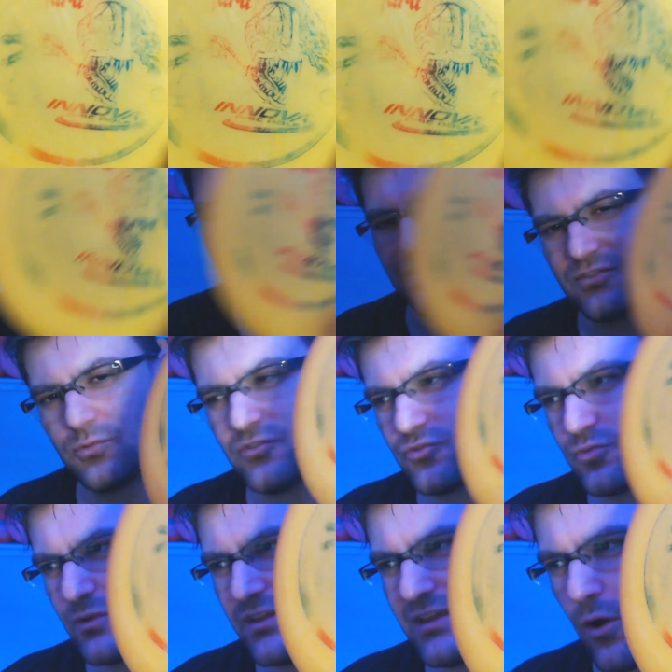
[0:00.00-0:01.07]
Now this one's
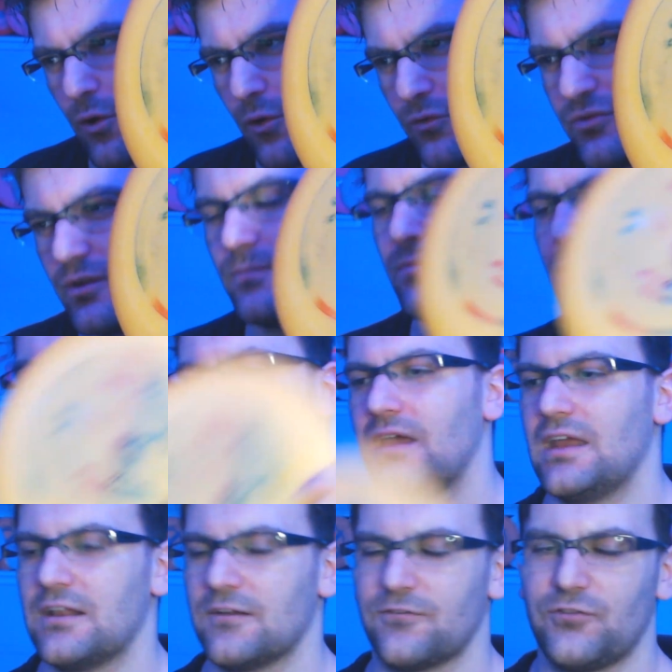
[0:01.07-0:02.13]
really old,
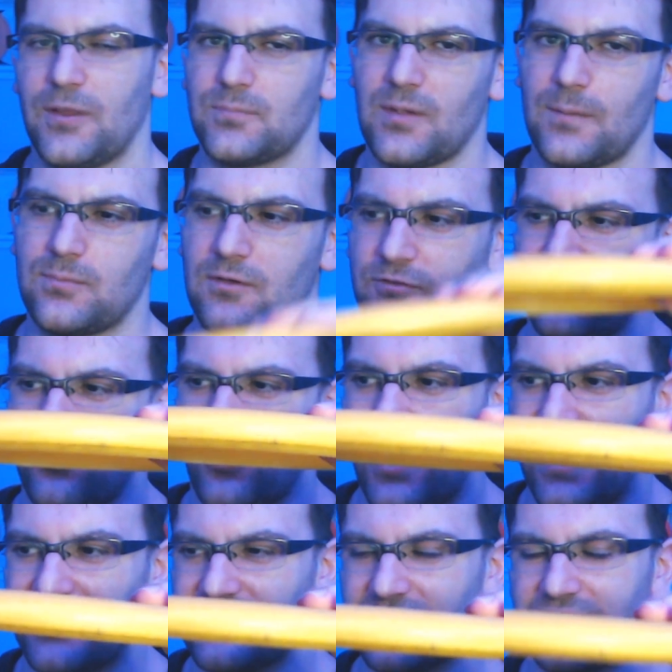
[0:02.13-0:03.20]
and it flips up to
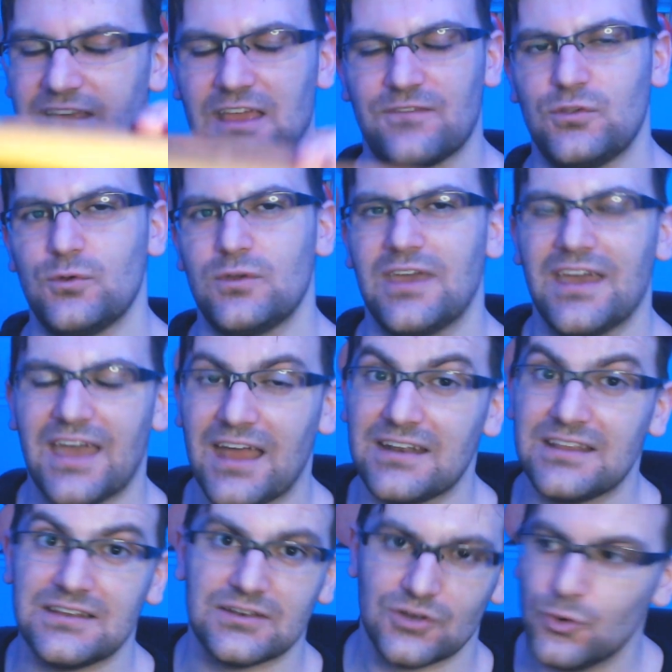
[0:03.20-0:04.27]
flat. If you get
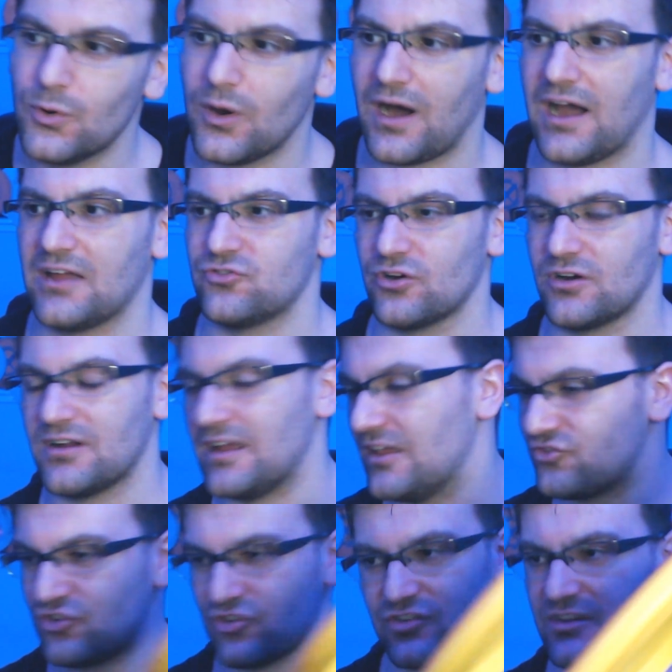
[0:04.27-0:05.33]
any new Hydra,
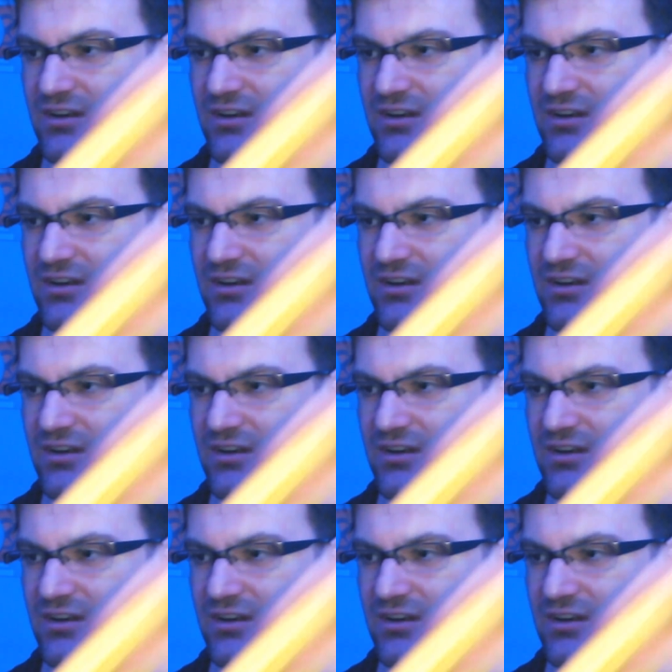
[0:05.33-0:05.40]
it's just going to